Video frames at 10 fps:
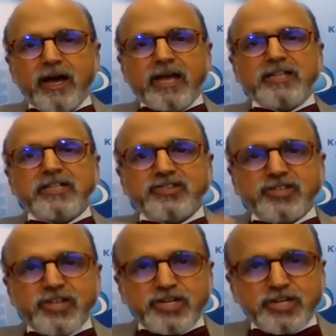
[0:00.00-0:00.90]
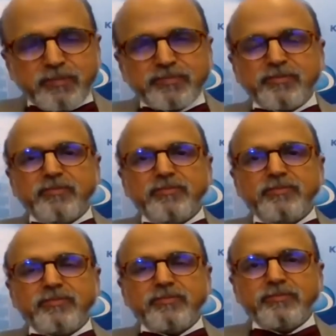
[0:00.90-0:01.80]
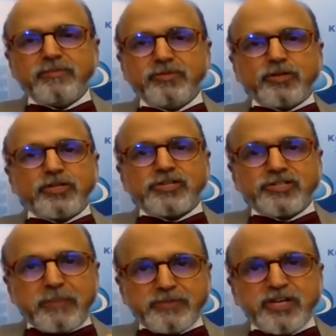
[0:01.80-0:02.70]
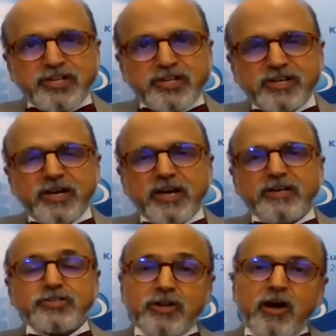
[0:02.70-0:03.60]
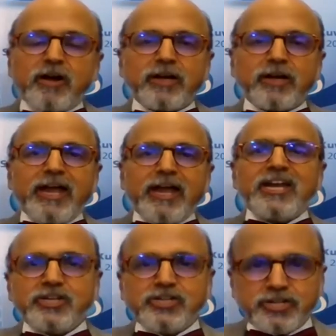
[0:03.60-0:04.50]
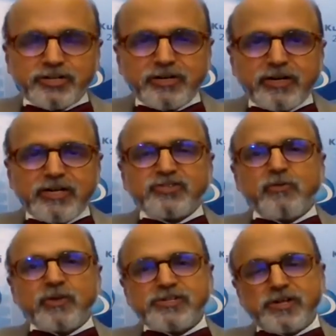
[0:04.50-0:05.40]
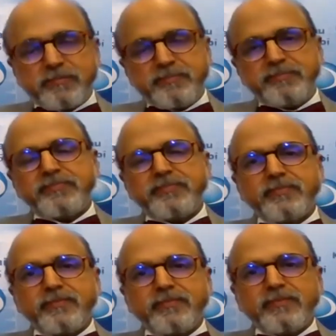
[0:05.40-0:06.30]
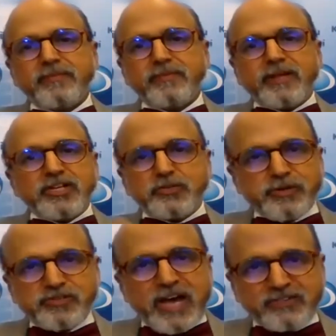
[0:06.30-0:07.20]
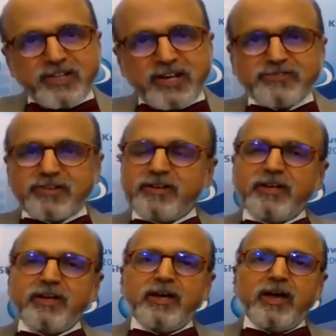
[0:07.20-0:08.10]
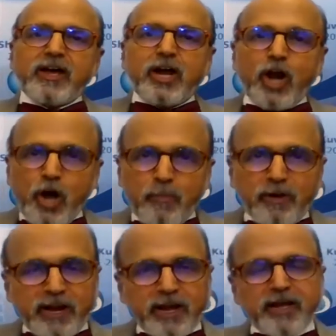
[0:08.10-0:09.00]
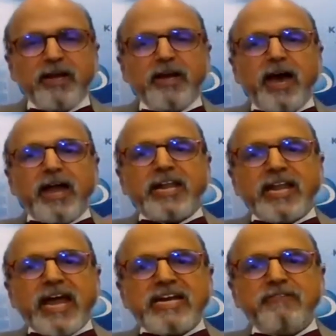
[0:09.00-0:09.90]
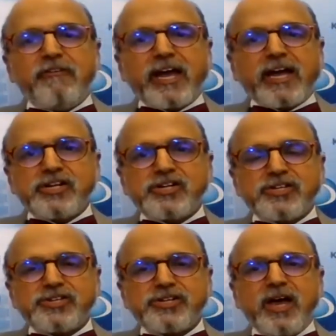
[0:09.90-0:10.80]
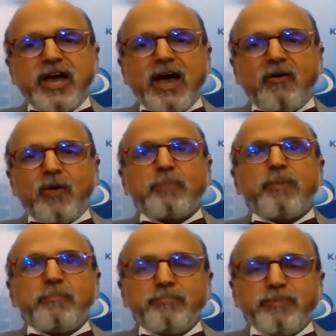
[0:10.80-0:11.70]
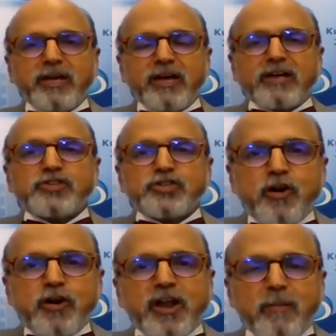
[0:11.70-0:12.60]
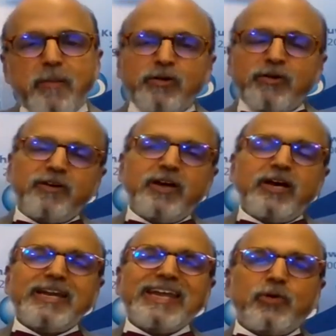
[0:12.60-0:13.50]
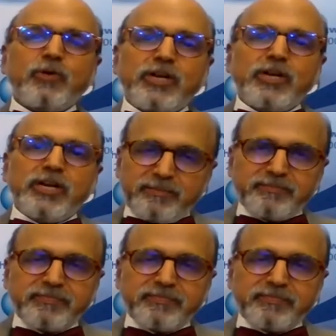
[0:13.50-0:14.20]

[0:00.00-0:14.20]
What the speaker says: in the system so that subsistence is not endangered, its solvency. That is precisely the reason globally 195 countries were pumping extraordinary amount of liquidity.